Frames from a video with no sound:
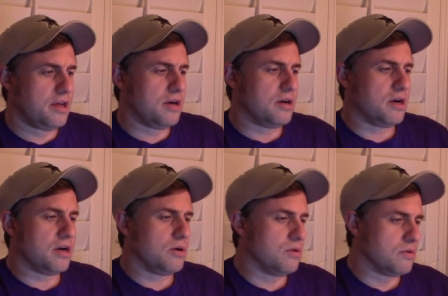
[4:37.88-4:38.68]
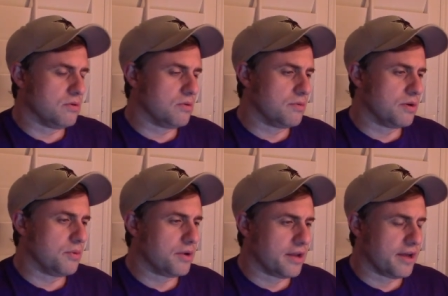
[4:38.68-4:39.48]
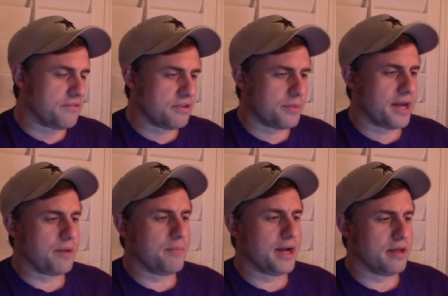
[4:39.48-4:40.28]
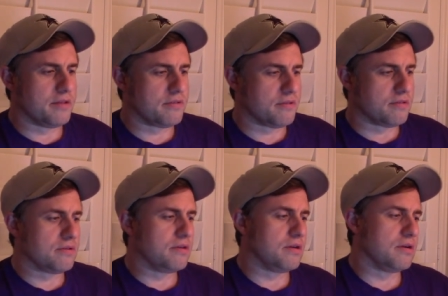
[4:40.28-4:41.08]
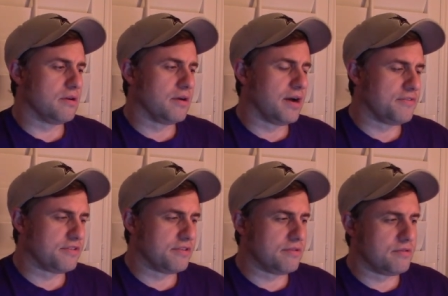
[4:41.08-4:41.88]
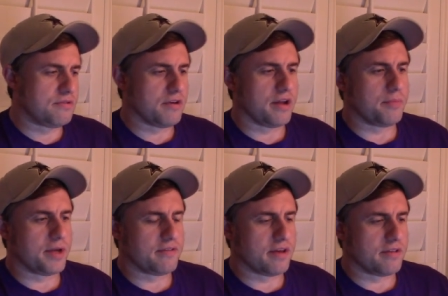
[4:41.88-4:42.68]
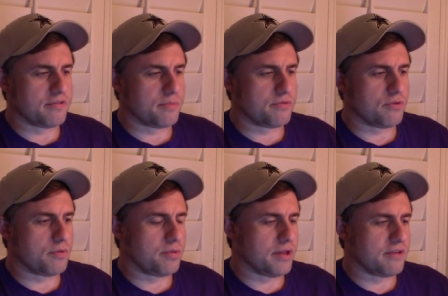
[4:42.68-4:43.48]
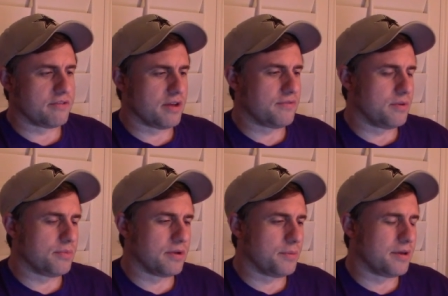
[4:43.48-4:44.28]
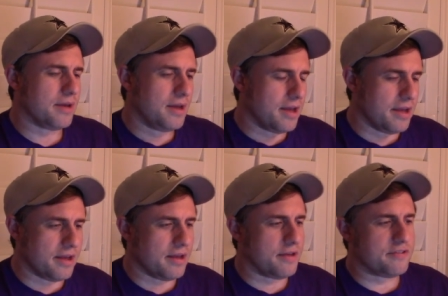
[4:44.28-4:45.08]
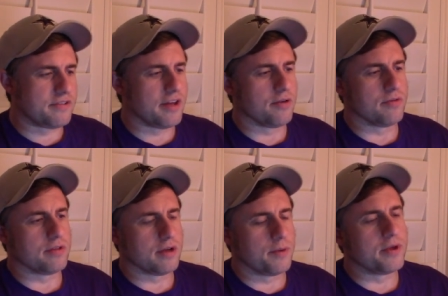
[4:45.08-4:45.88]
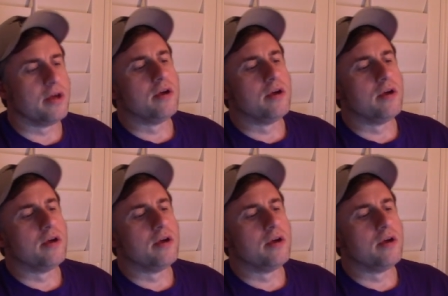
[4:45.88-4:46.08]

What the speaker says: or are we going to have some kind of balance and, you know, obviously trying to maintain some sort of player safety. But, I mean, it's just getting ridiculous. I mean,